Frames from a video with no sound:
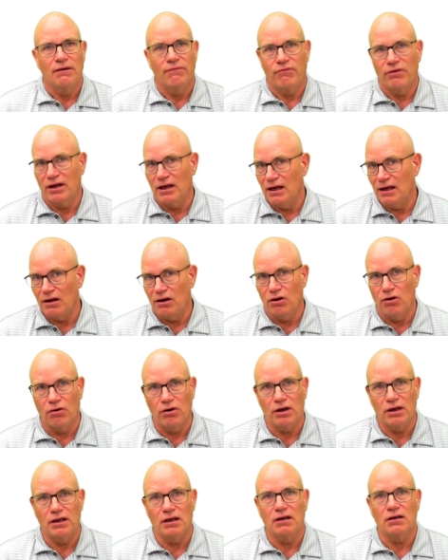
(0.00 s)
If we get
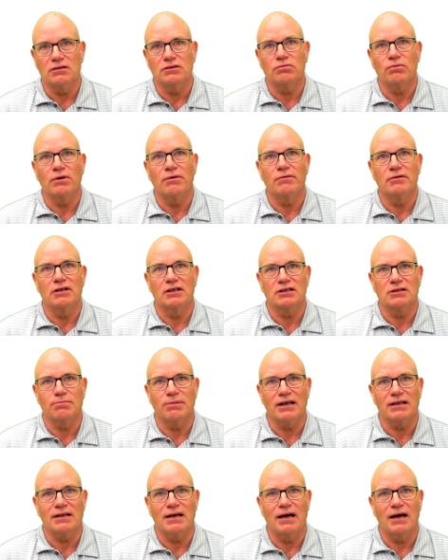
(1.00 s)
lower yields, we would
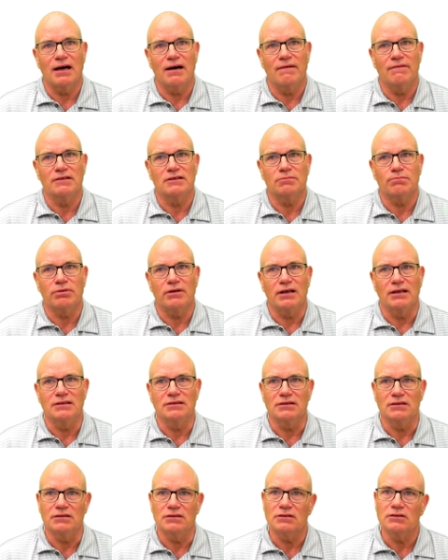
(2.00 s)
expect harvest
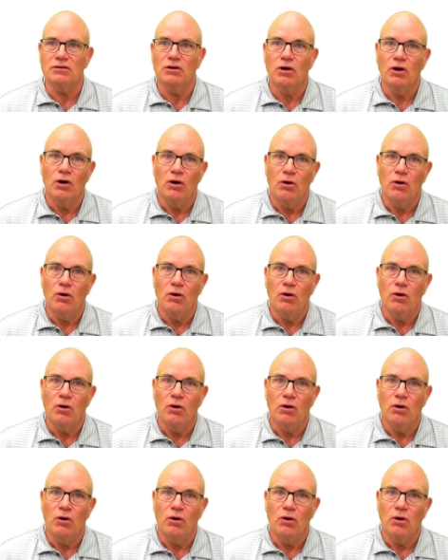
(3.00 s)
prices.